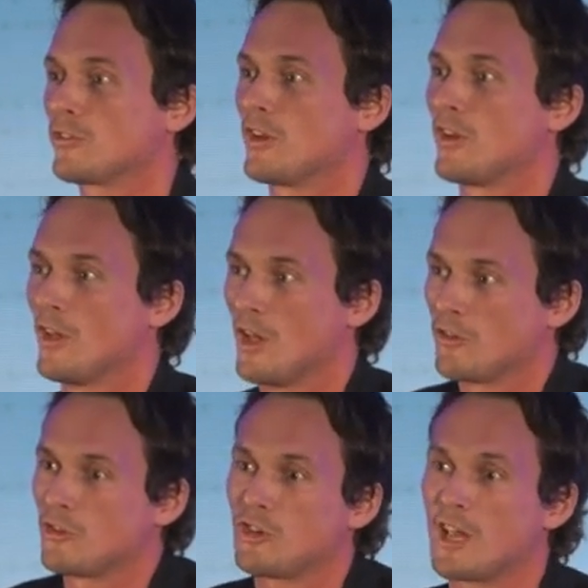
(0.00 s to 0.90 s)

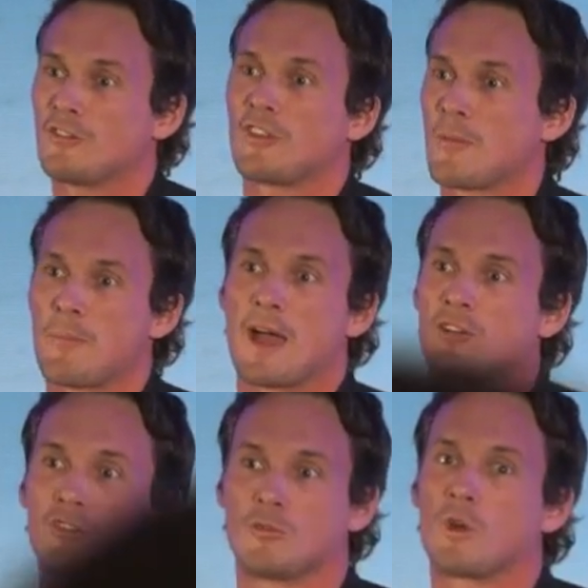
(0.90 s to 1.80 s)
to chase their
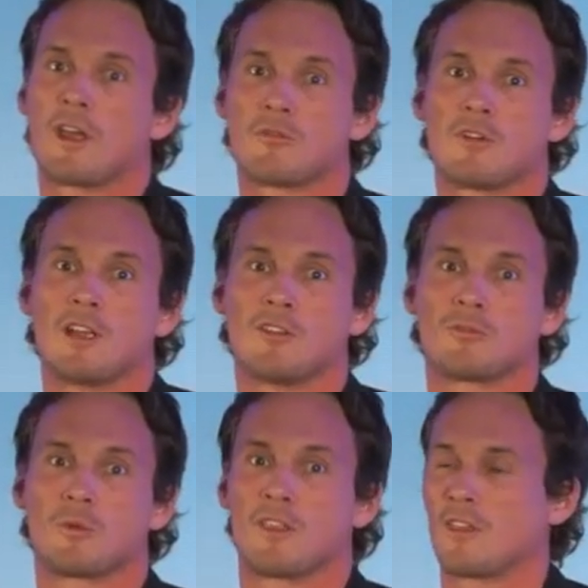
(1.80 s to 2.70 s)
passion, whatever it
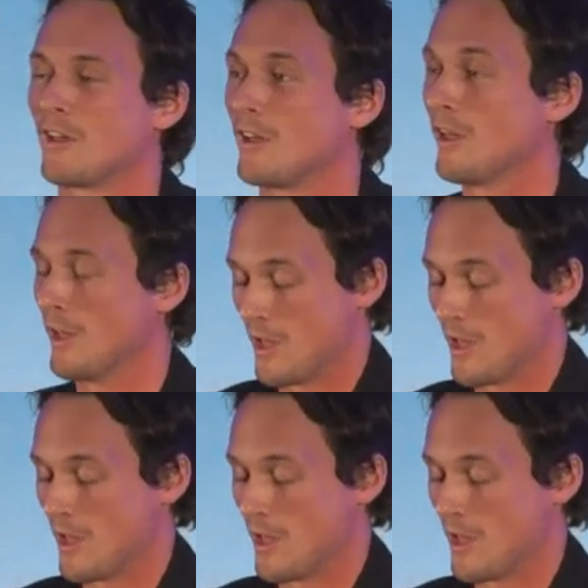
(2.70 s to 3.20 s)
is, whether